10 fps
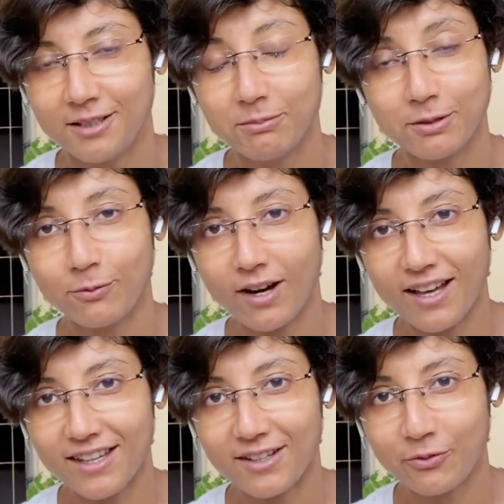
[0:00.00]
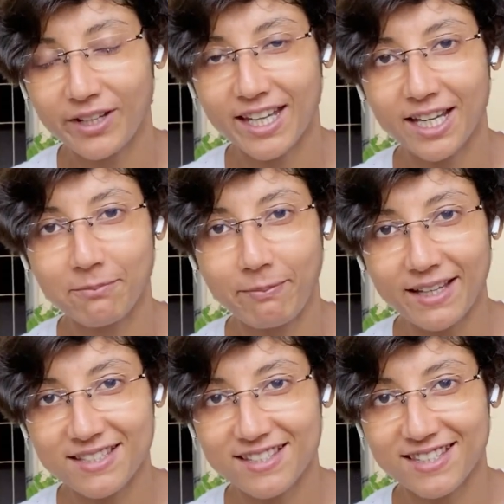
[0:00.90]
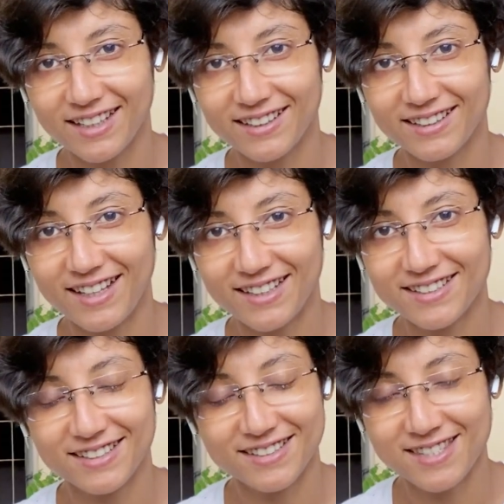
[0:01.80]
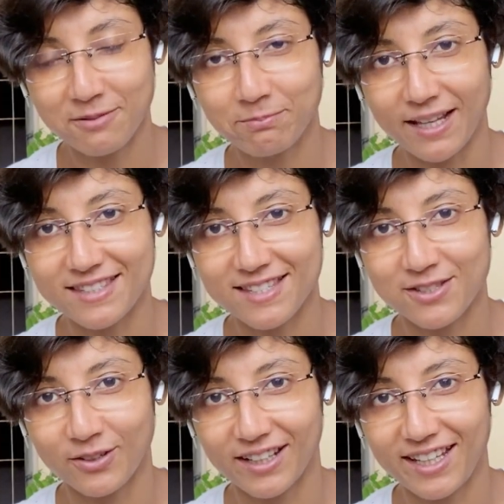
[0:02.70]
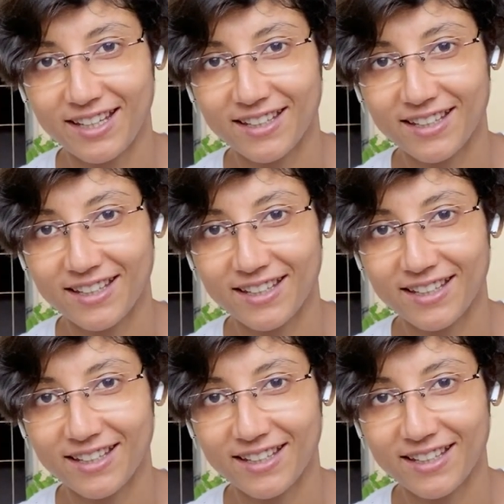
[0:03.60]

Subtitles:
But why we get best signal at some places only?